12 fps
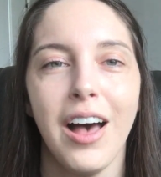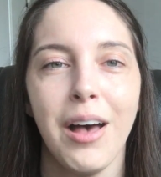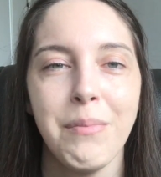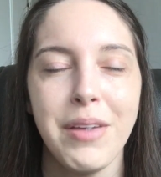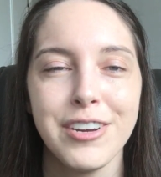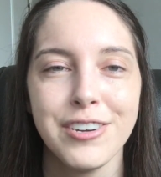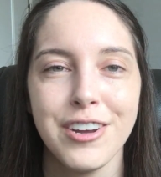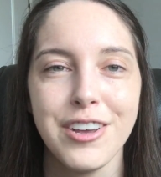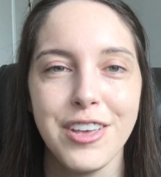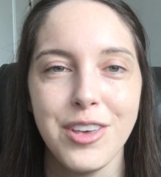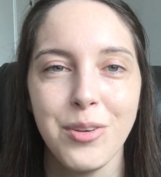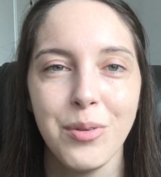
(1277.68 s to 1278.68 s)
make sure
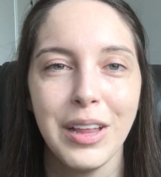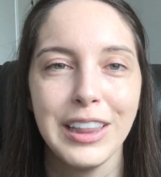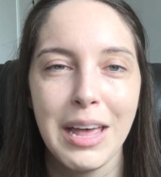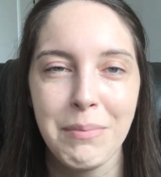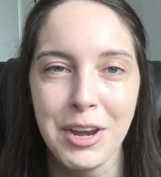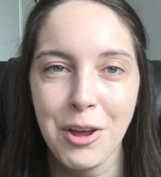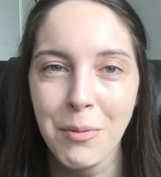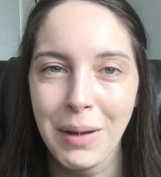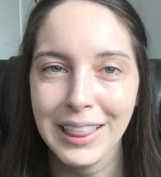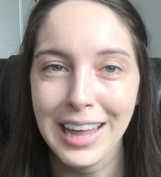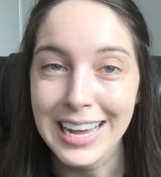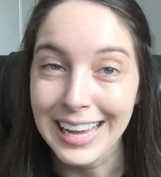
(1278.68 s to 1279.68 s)
you let me know by
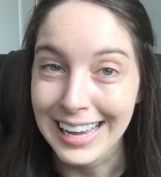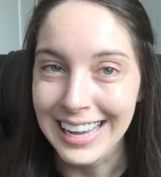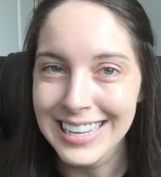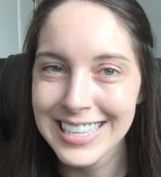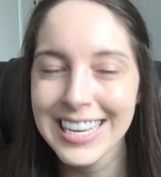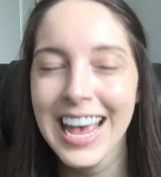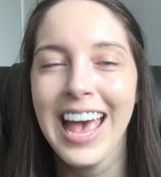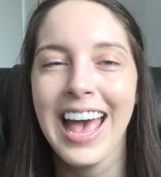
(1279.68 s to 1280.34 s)
liking it